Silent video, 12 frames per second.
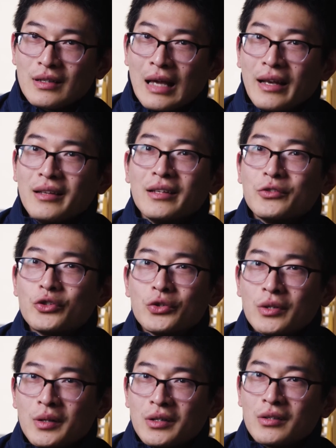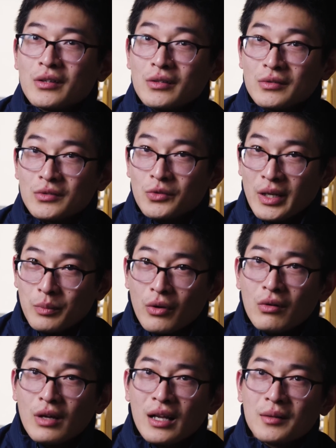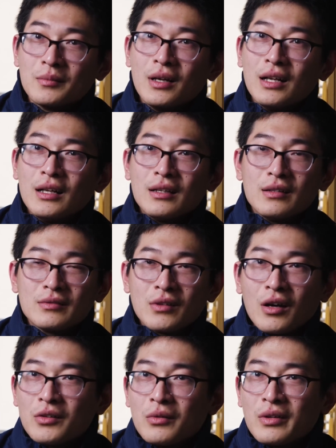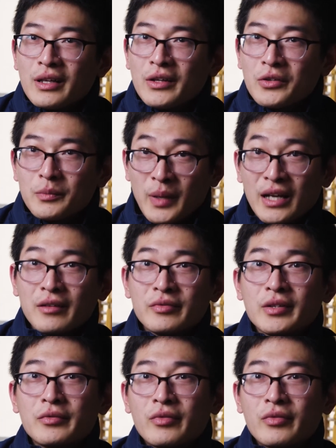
Getting into a great program not only benefit